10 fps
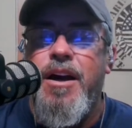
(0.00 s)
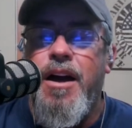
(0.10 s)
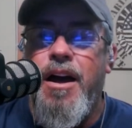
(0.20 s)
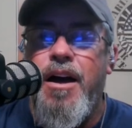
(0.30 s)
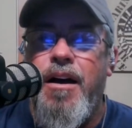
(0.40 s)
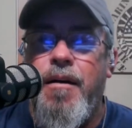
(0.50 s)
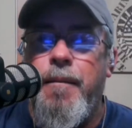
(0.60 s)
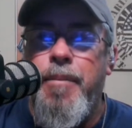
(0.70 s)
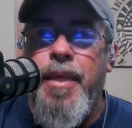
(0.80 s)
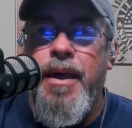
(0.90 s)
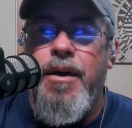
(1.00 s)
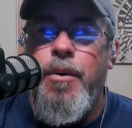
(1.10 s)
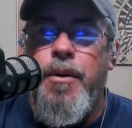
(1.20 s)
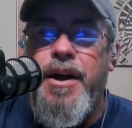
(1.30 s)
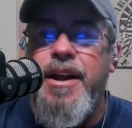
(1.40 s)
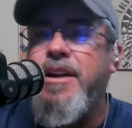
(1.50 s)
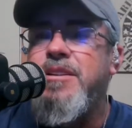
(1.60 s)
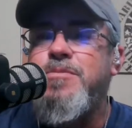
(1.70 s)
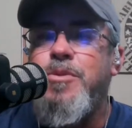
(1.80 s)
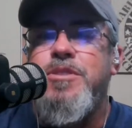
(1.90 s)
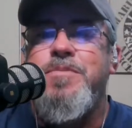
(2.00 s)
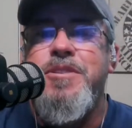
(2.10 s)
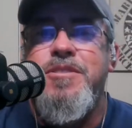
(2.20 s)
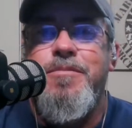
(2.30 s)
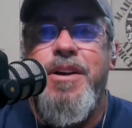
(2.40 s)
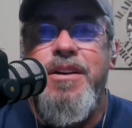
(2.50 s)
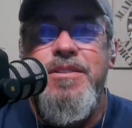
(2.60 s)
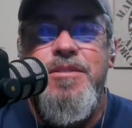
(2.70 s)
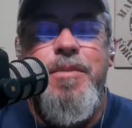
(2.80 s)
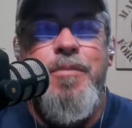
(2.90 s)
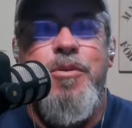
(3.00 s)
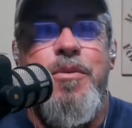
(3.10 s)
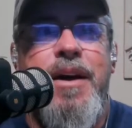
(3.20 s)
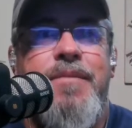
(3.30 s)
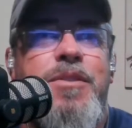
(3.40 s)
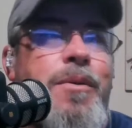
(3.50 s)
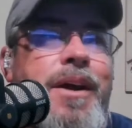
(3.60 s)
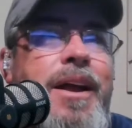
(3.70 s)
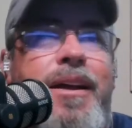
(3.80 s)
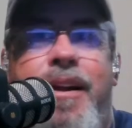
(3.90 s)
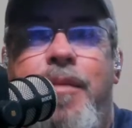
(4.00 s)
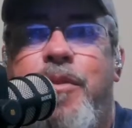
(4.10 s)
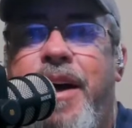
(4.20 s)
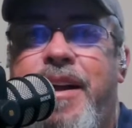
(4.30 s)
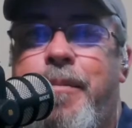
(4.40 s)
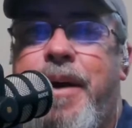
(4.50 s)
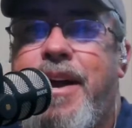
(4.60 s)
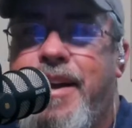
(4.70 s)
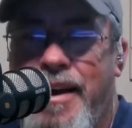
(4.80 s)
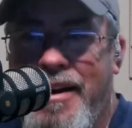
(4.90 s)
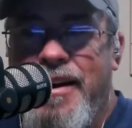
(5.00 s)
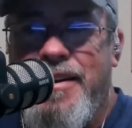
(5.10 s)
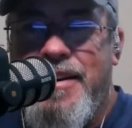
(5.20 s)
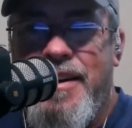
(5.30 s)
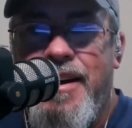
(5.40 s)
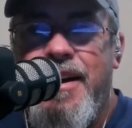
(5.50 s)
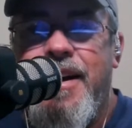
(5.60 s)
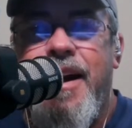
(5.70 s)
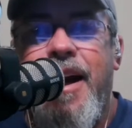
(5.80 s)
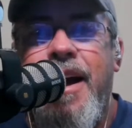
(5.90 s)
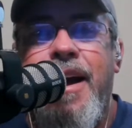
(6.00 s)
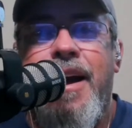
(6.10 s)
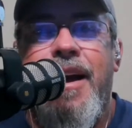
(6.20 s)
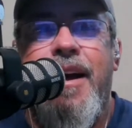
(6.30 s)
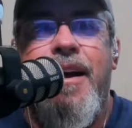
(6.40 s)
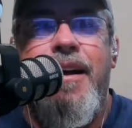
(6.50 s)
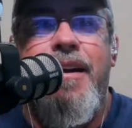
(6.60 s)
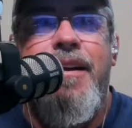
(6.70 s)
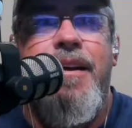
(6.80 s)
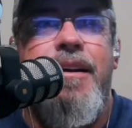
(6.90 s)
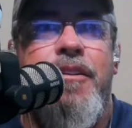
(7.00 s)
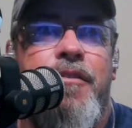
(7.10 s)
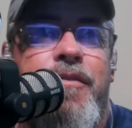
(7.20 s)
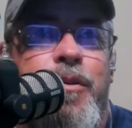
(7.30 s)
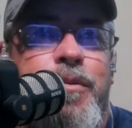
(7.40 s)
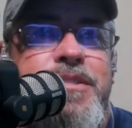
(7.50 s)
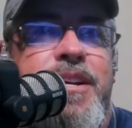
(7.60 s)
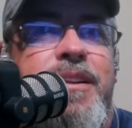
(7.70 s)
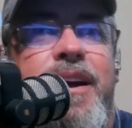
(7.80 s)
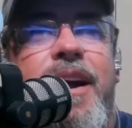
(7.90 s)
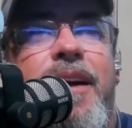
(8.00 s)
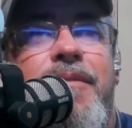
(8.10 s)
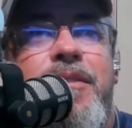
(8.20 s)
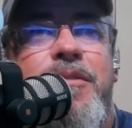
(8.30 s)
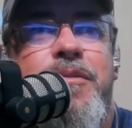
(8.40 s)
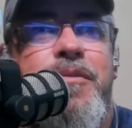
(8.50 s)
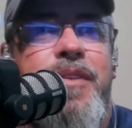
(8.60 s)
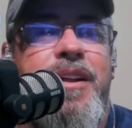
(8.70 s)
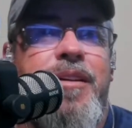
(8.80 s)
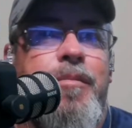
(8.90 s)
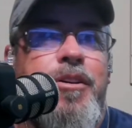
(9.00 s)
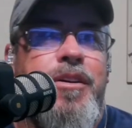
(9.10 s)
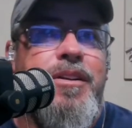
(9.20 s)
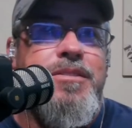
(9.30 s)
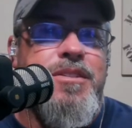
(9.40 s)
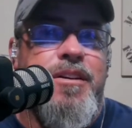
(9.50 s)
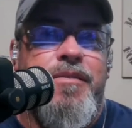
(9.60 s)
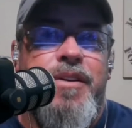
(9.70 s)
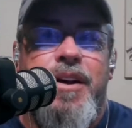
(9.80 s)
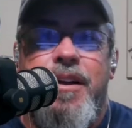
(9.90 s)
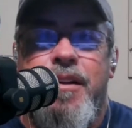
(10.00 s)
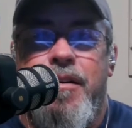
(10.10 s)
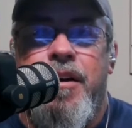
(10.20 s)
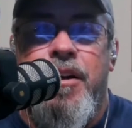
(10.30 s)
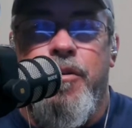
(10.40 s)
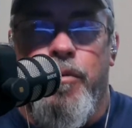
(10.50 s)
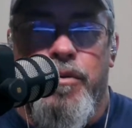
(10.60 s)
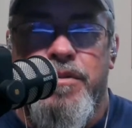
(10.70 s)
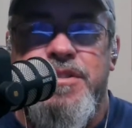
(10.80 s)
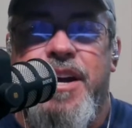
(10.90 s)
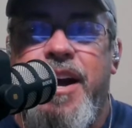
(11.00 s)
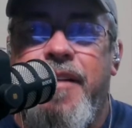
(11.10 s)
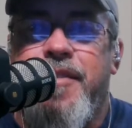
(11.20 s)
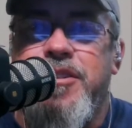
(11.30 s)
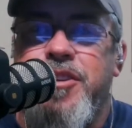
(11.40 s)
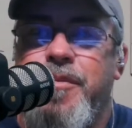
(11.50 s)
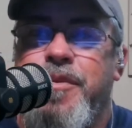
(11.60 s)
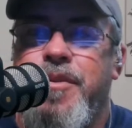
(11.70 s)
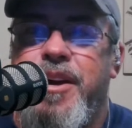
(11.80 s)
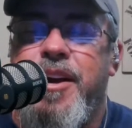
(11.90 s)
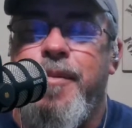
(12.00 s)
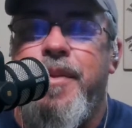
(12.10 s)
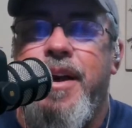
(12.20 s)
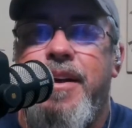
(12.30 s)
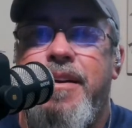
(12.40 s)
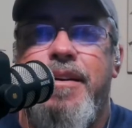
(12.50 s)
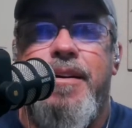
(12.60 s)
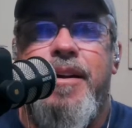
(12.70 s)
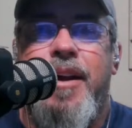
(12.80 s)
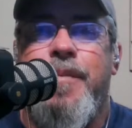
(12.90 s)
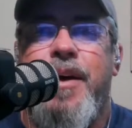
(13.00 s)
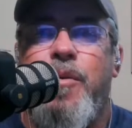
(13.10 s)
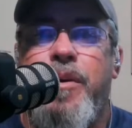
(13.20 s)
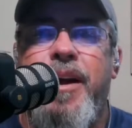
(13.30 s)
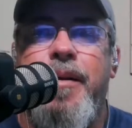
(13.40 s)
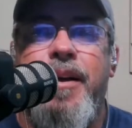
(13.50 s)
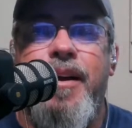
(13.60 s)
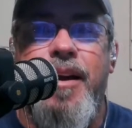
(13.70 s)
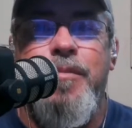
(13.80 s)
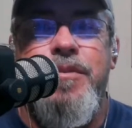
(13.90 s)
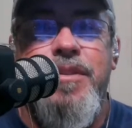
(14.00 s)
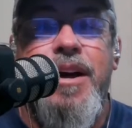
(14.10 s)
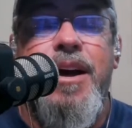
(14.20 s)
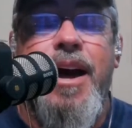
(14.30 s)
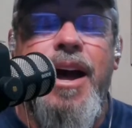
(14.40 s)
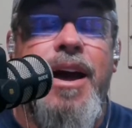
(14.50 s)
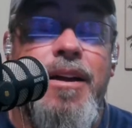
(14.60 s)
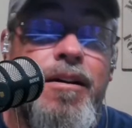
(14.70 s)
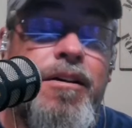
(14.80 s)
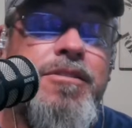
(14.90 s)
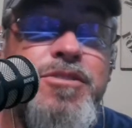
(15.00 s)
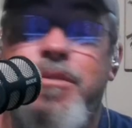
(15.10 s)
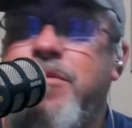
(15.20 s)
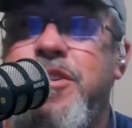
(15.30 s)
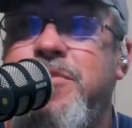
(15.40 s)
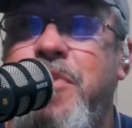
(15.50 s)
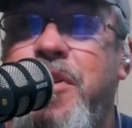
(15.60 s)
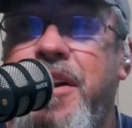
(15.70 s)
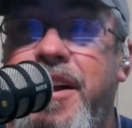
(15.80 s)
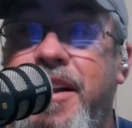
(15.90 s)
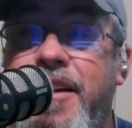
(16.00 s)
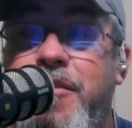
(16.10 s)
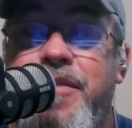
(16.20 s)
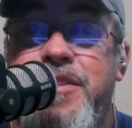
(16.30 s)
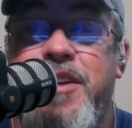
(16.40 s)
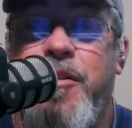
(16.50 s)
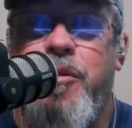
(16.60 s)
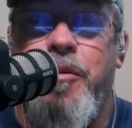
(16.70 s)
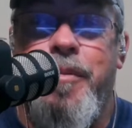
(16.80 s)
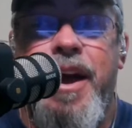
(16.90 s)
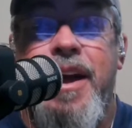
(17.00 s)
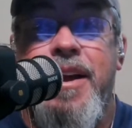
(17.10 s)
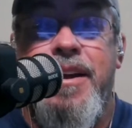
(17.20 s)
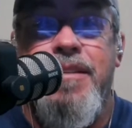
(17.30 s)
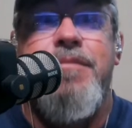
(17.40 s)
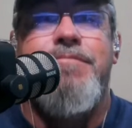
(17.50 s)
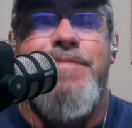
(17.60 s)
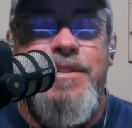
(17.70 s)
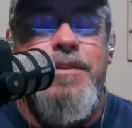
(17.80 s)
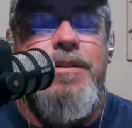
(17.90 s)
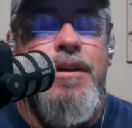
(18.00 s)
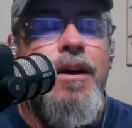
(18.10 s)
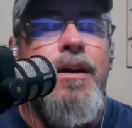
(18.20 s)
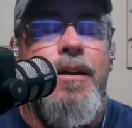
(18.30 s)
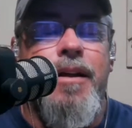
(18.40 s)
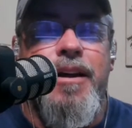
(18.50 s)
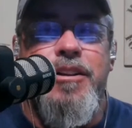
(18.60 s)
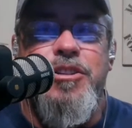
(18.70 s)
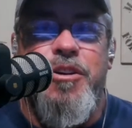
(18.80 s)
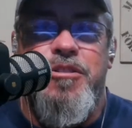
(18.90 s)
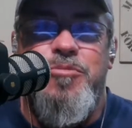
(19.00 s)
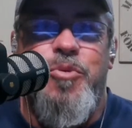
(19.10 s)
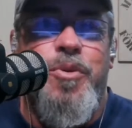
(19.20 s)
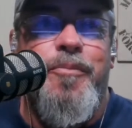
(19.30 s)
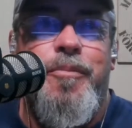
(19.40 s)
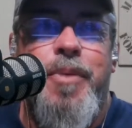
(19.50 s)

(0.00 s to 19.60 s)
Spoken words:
Um, Organic is more expensive because the people who have the organic label had to pay to get it, and the foods that they have to feed them on and stuff. The rules they have to jump through to keep that organic label, and also just marketing. They know if it's got organic, they can charge more.